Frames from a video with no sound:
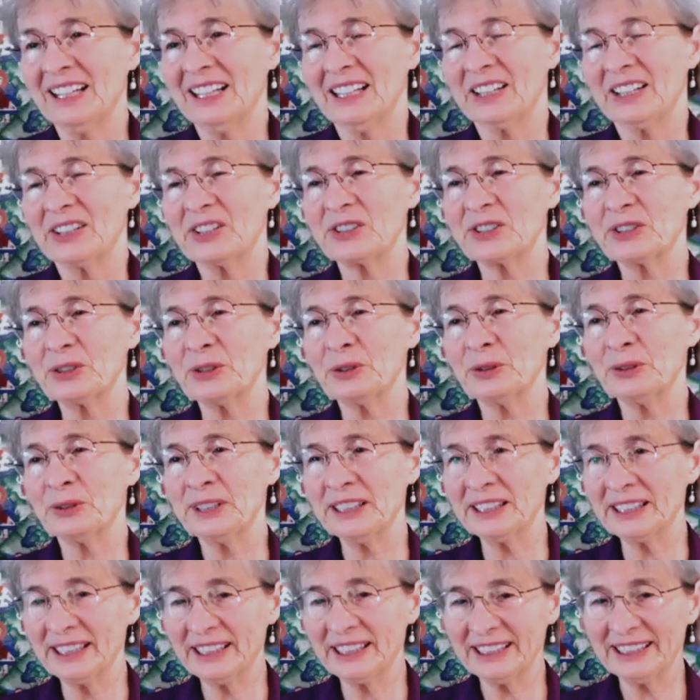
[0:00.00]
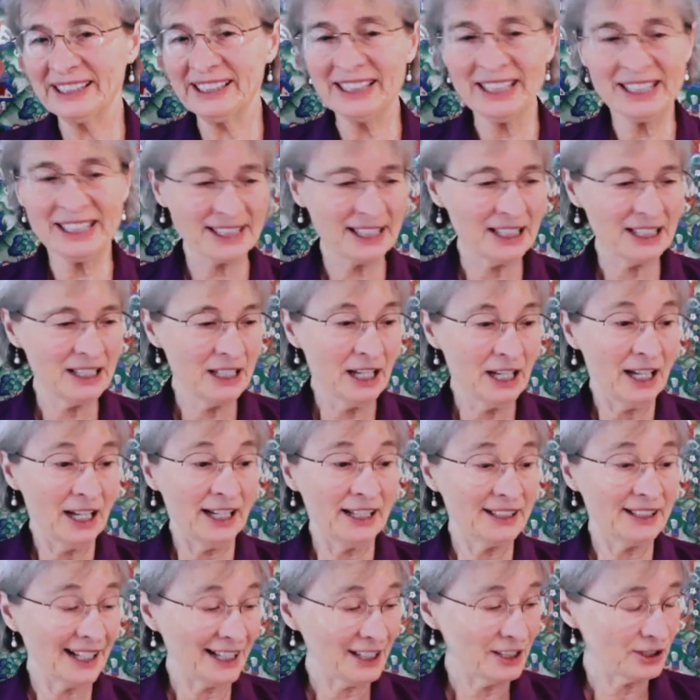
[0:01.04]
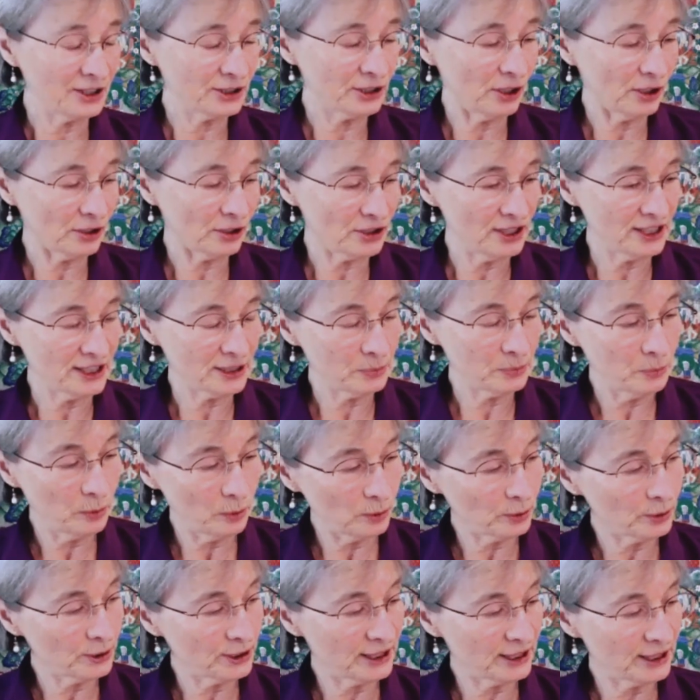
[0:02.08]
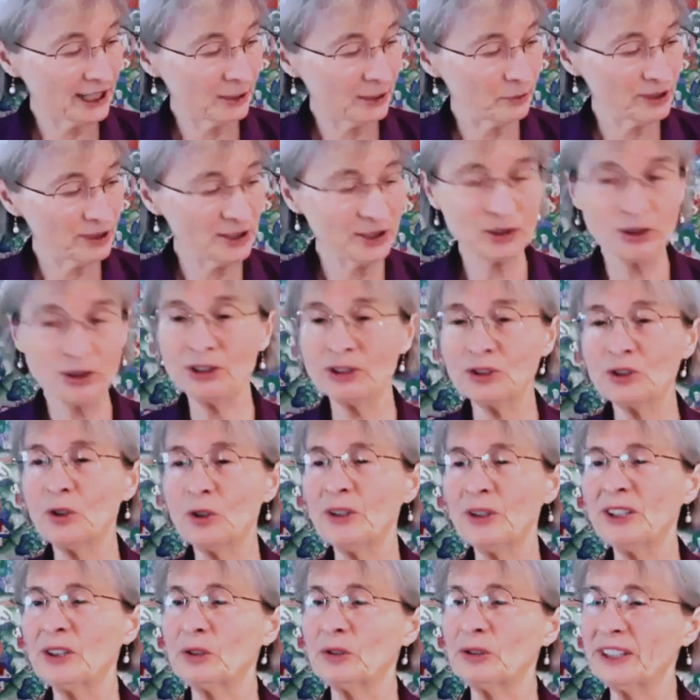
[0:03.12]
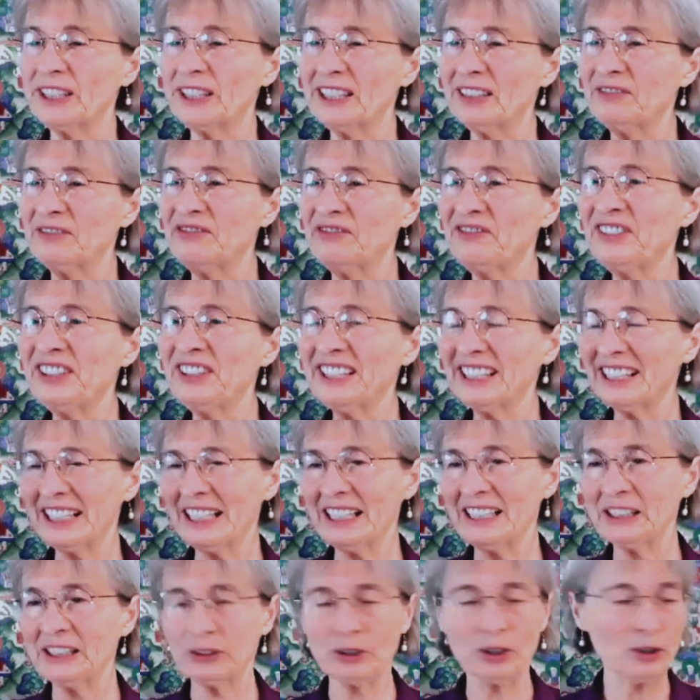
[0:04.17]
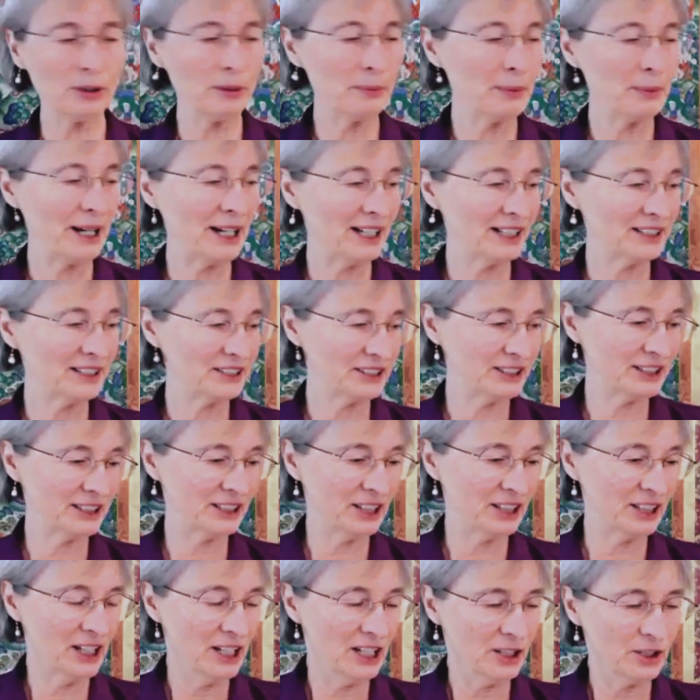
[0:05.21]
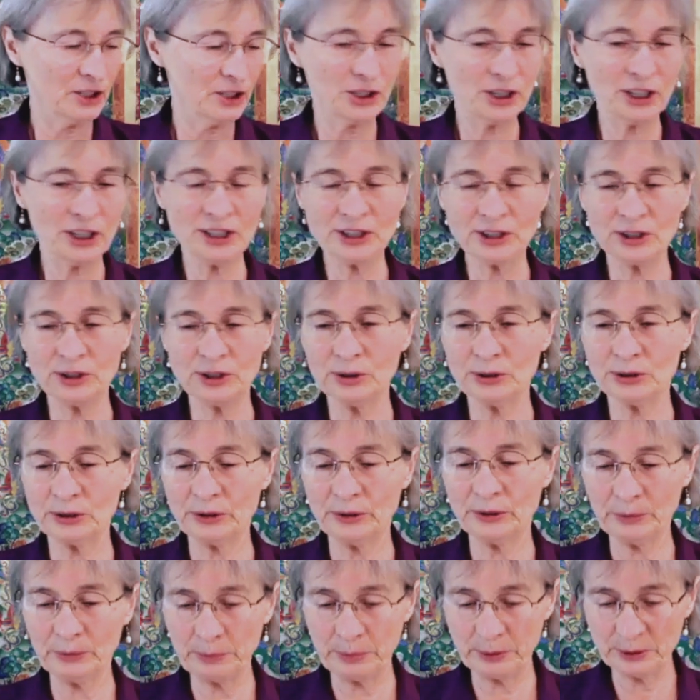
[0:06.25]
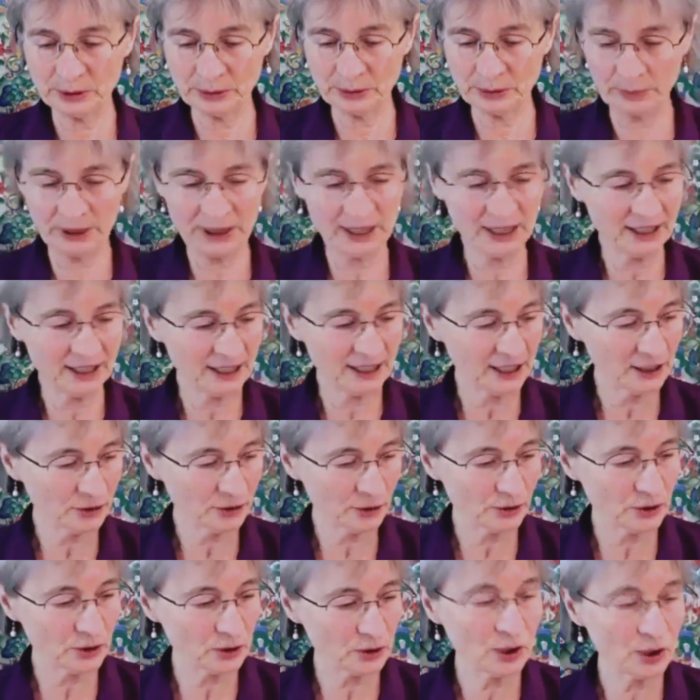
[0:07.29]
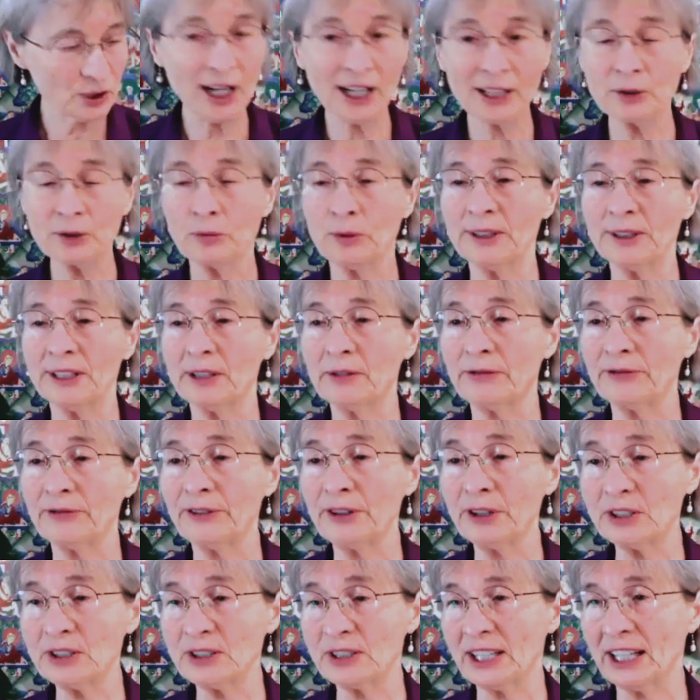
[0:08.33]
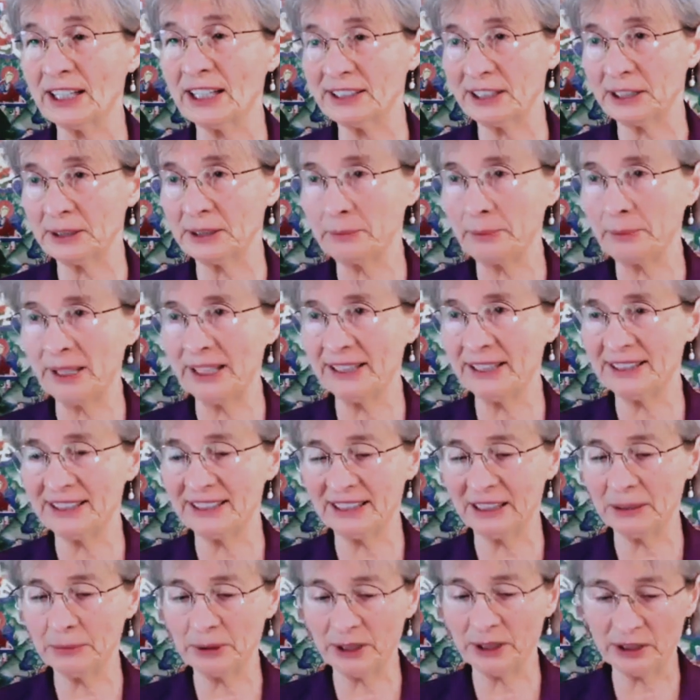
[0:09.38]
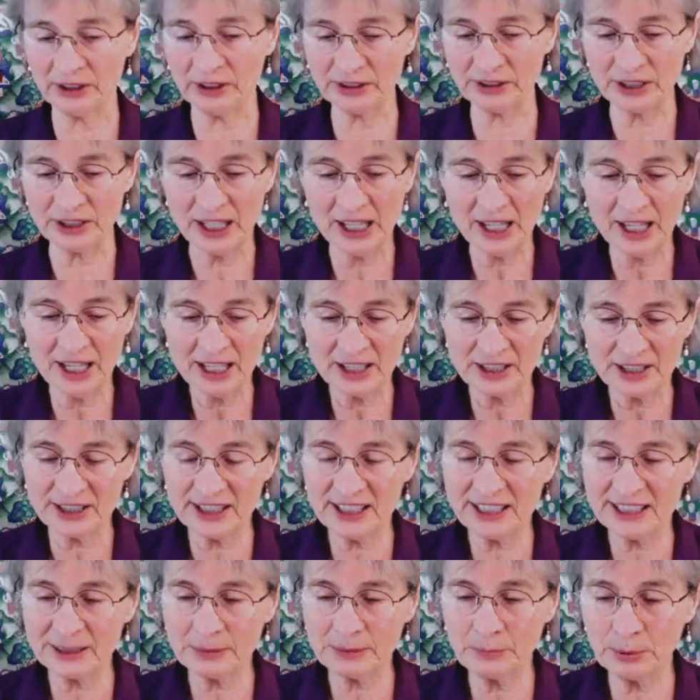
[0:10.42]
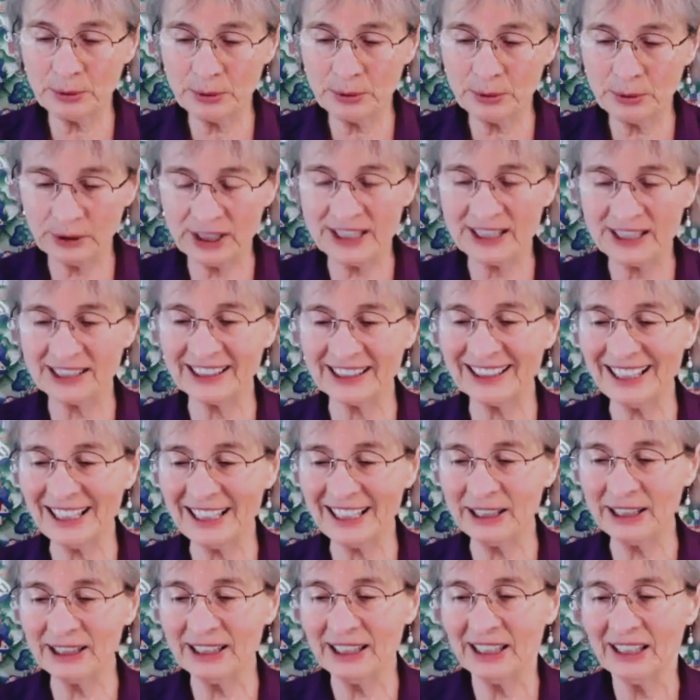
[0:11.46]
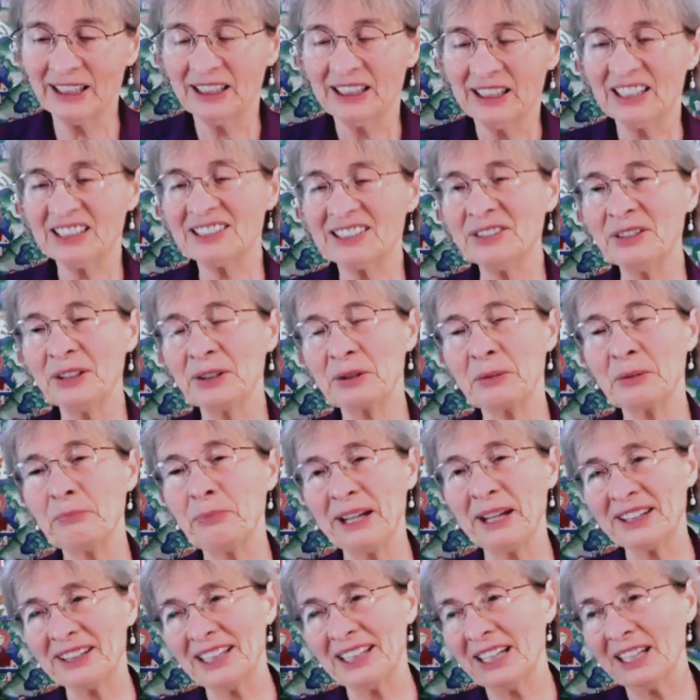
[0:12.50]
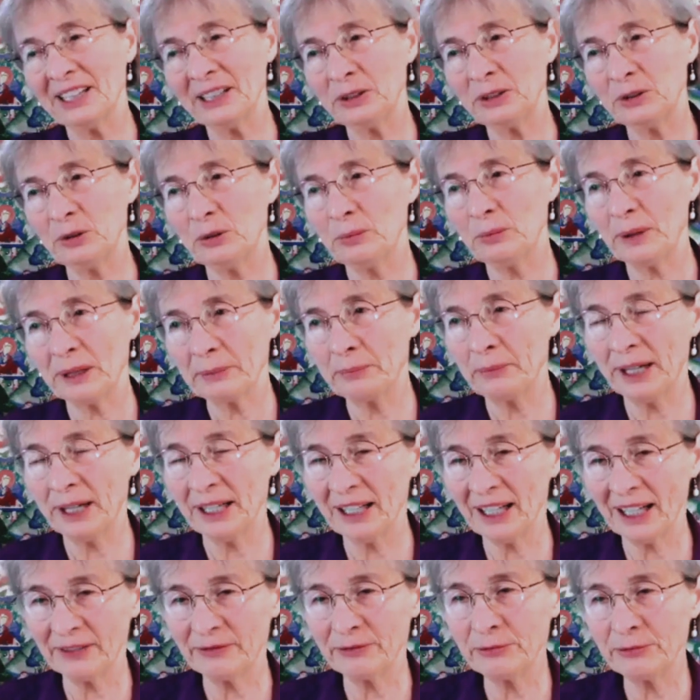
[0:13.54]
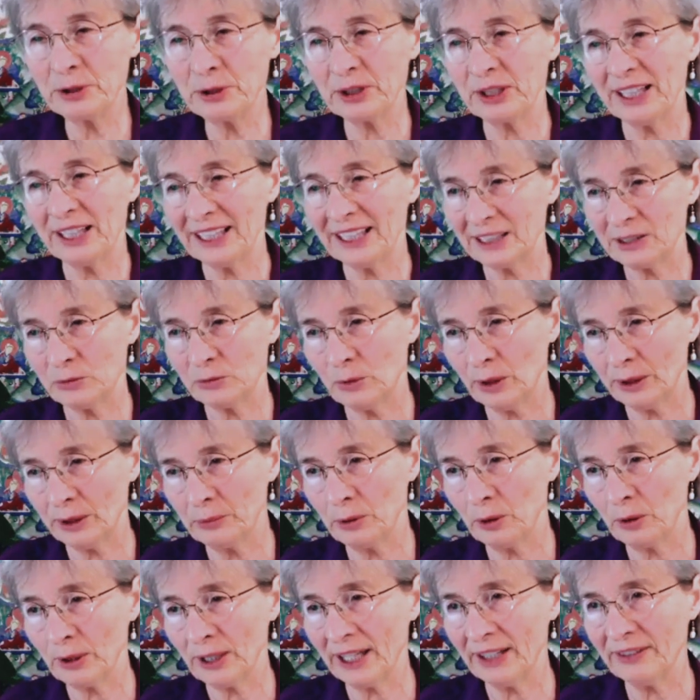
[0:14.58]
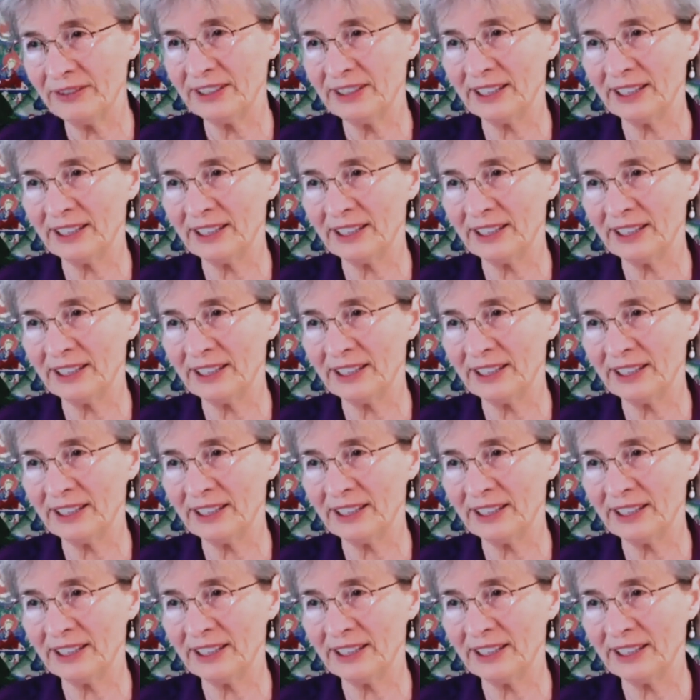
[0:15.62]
So here it is. And I thought this morning I was just going to read very little about it, just the beginning, to start when I first started painting, because this book is really, it's not about telling you about my life. Who cares? One more life.